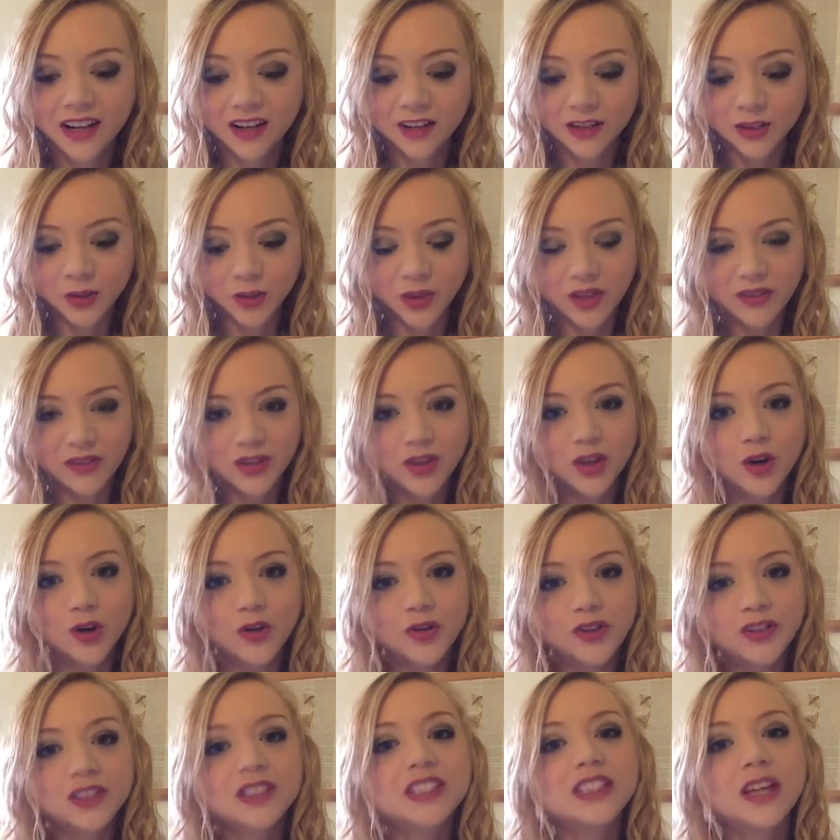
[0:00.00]
So even though
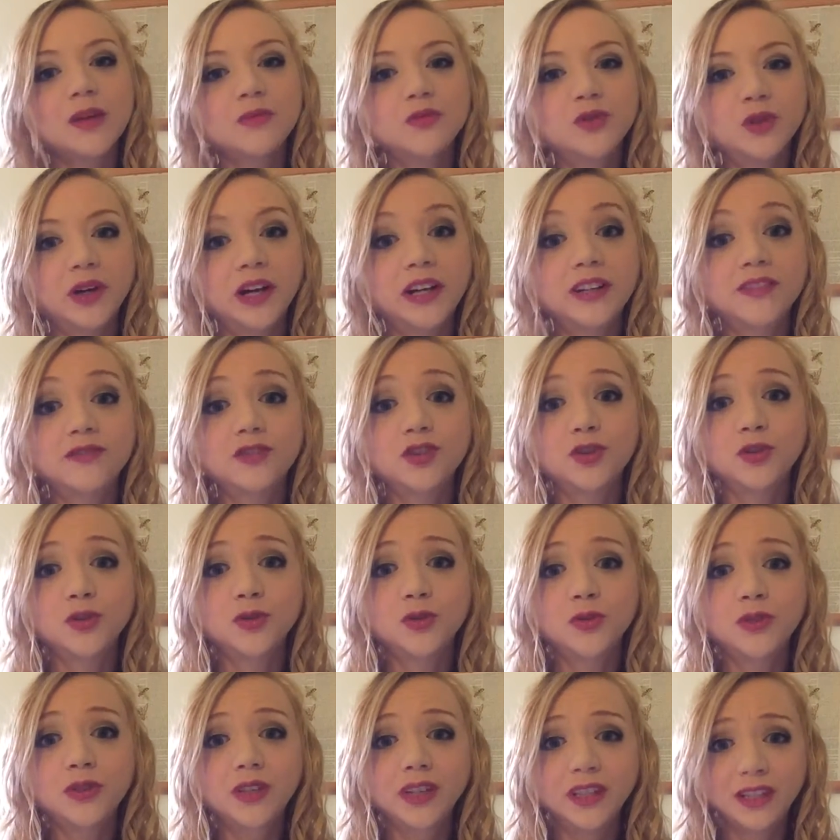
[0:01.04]
there's some grain of
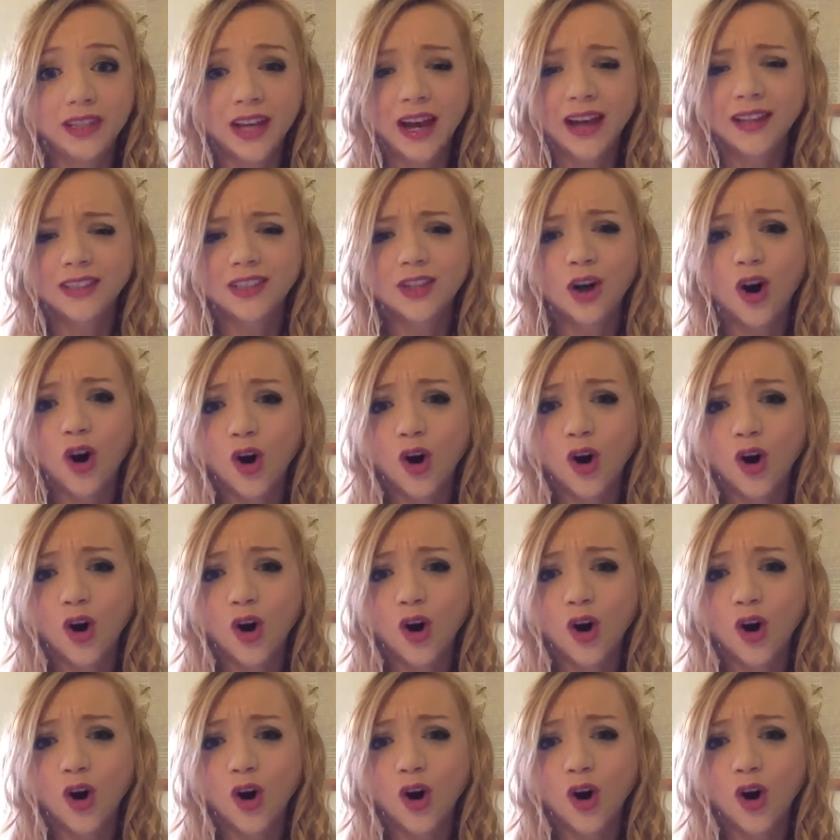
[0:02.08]
truth that yes,